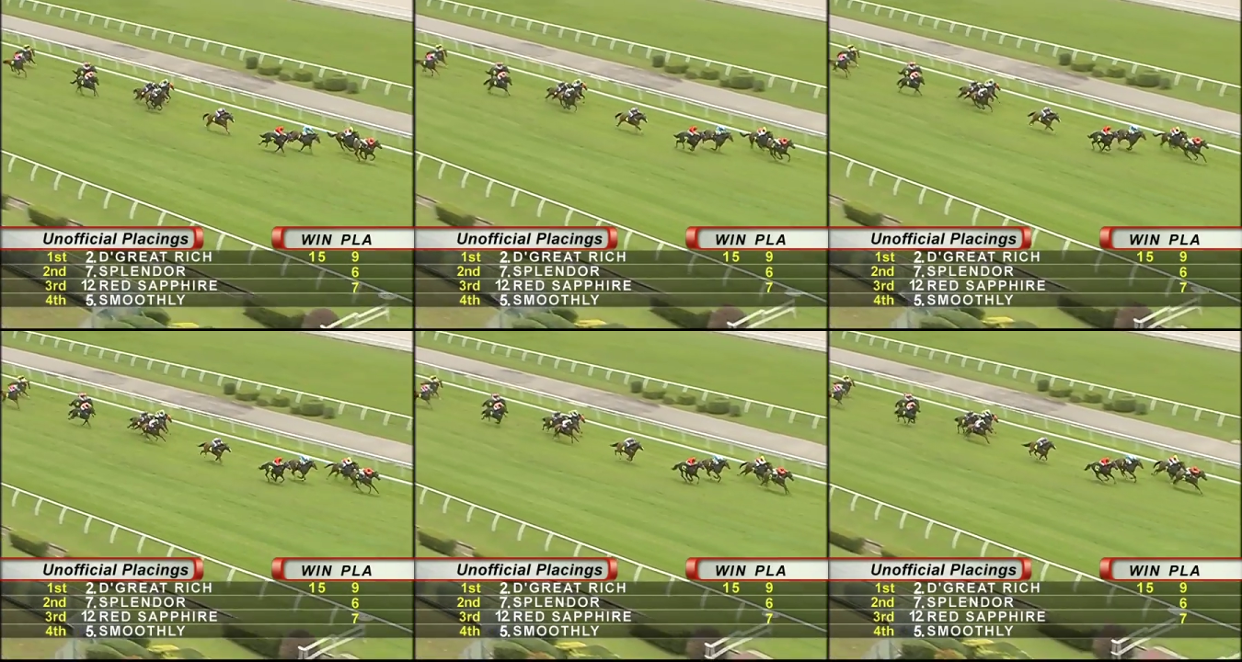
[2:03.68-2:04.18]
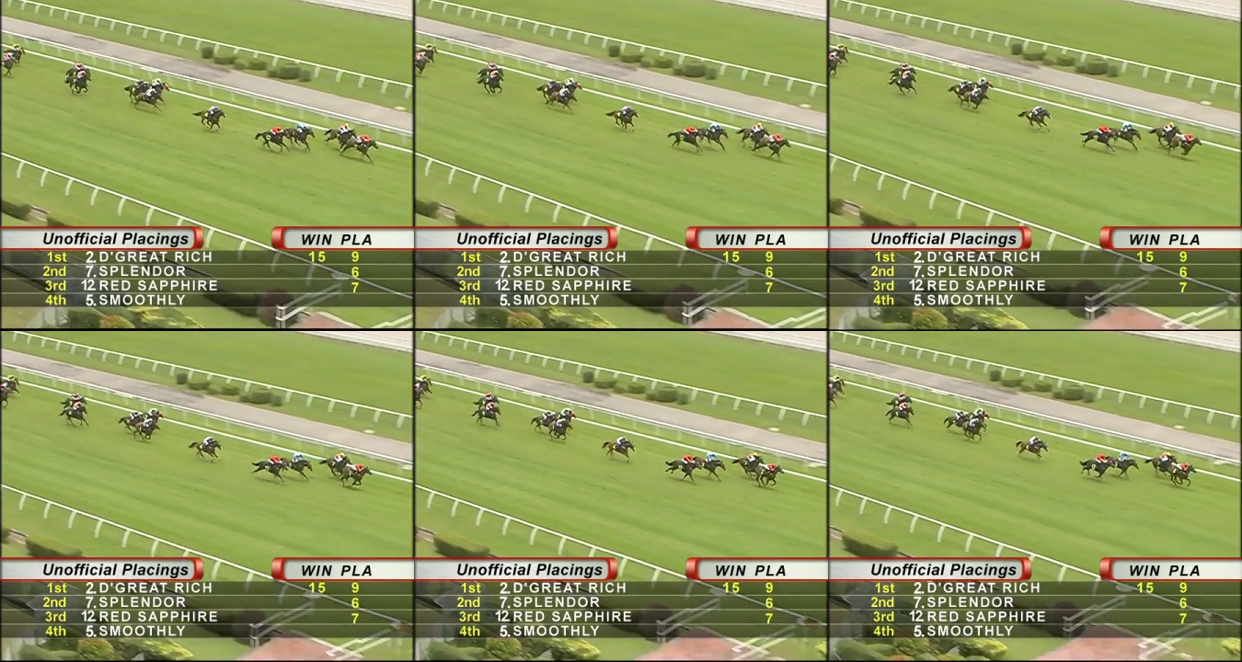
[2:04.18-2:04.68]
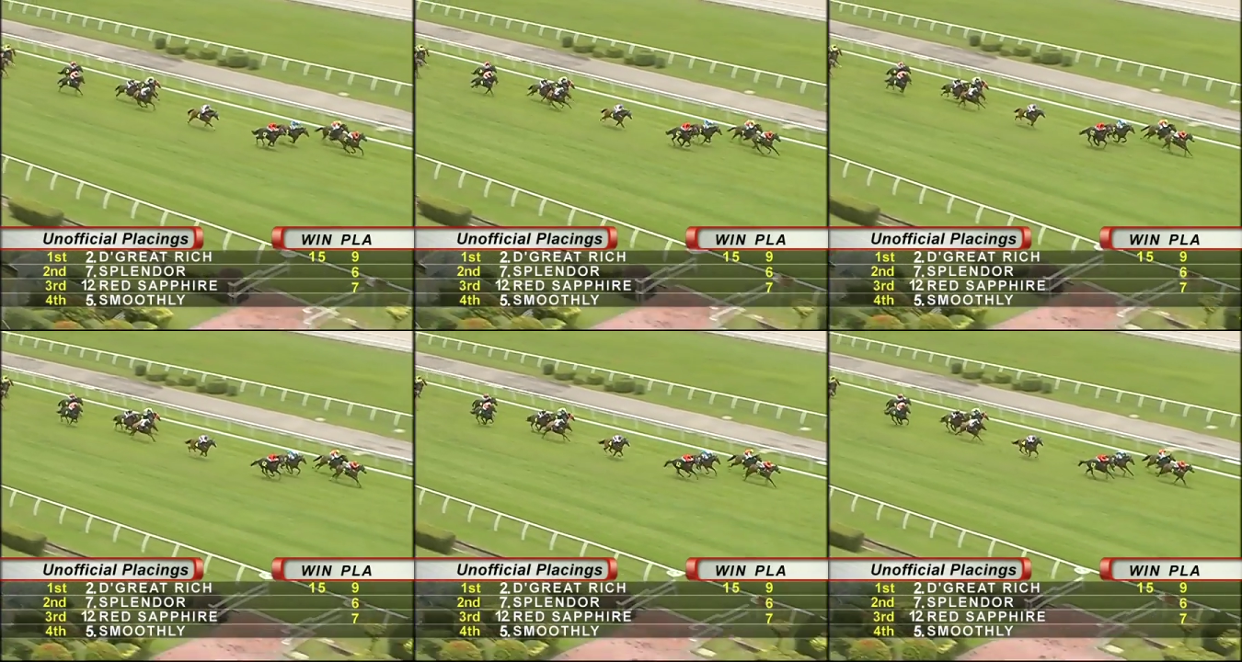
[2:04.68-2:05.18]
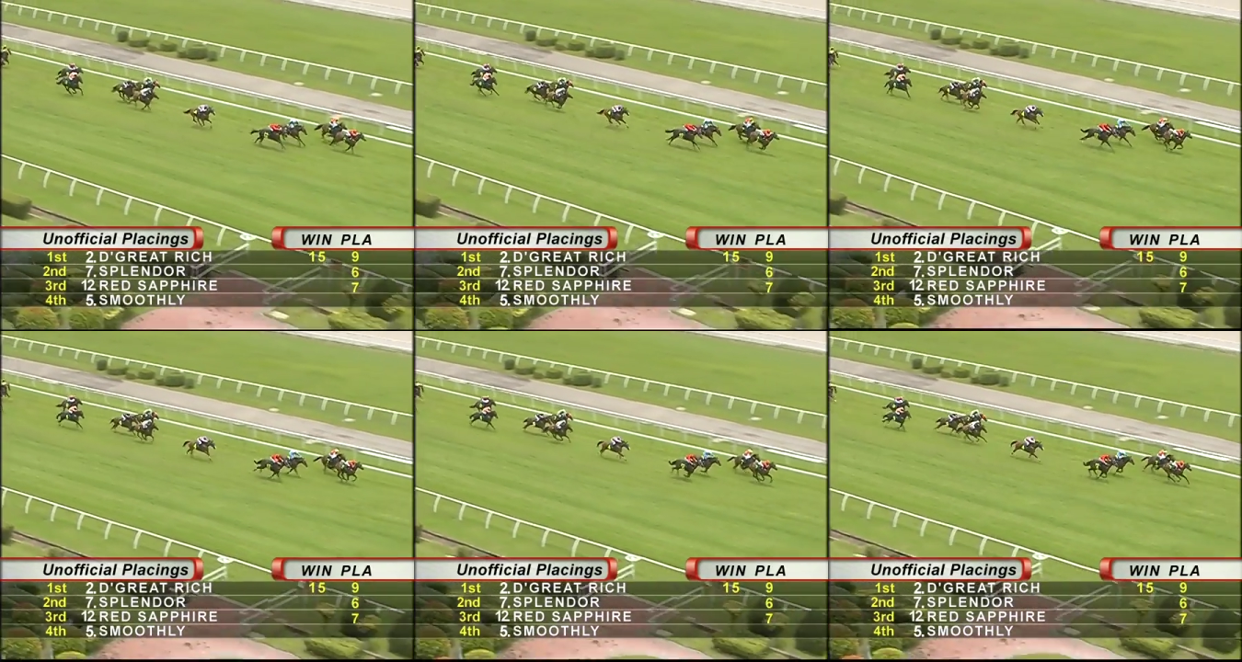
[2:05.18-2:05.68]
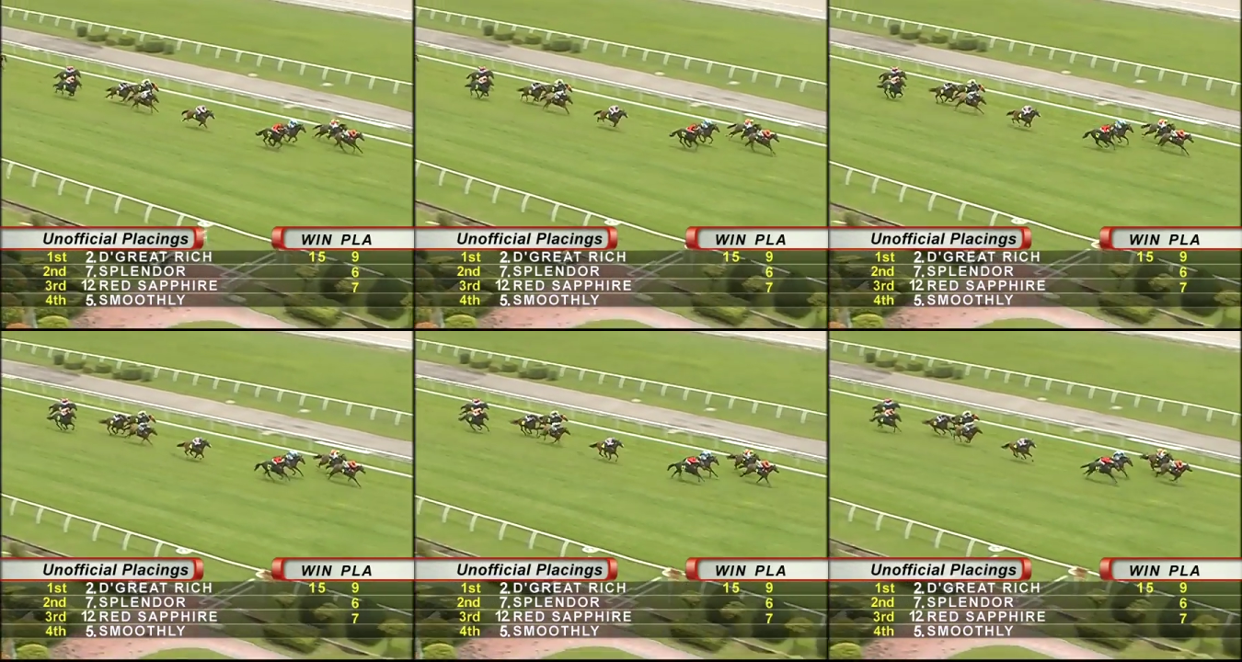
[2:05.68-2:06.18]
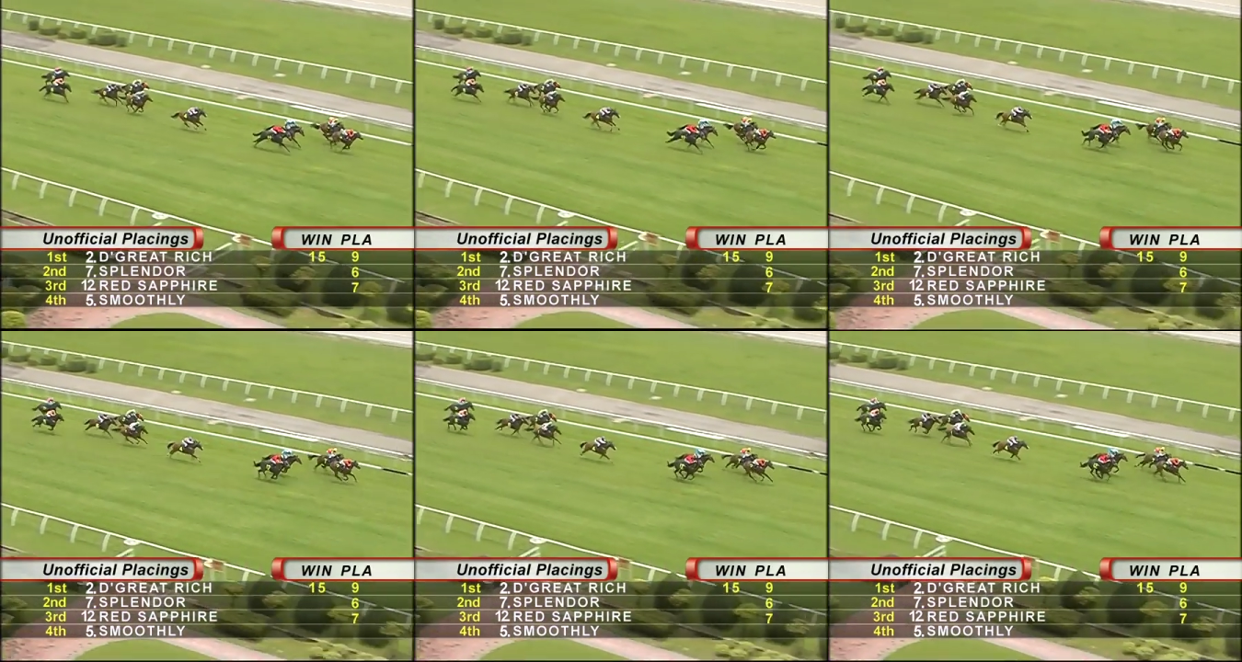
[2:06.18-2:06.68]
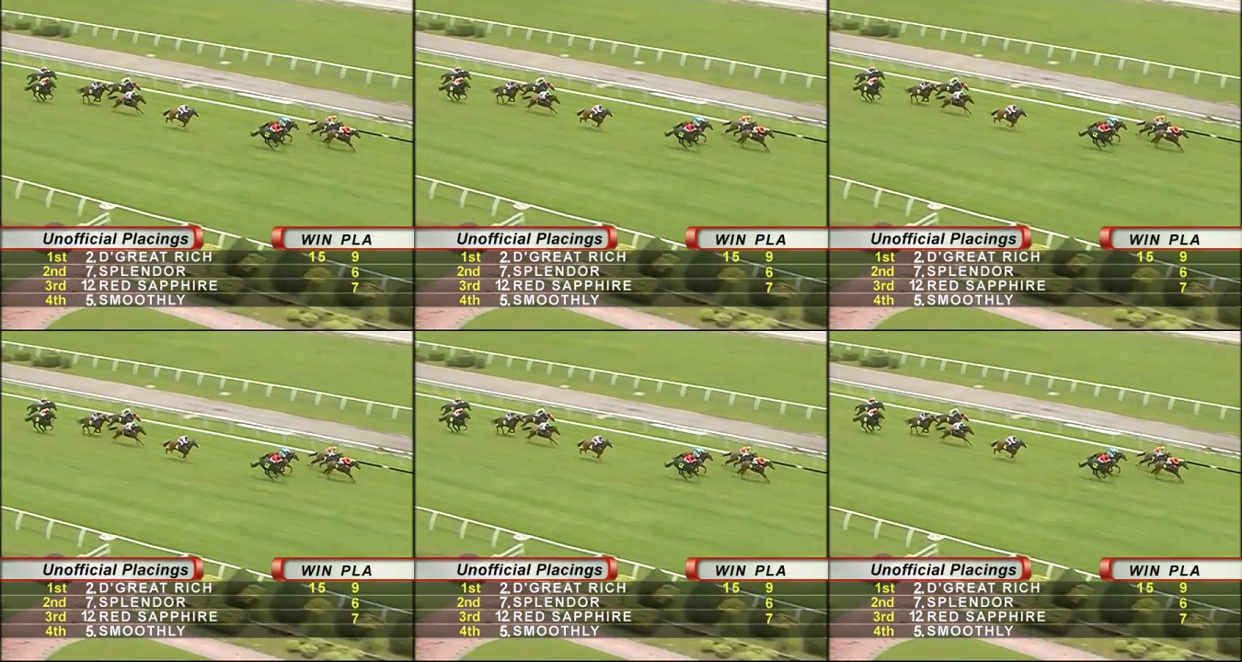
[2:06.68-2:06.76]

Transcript: No face is visible, so there are no lips to read.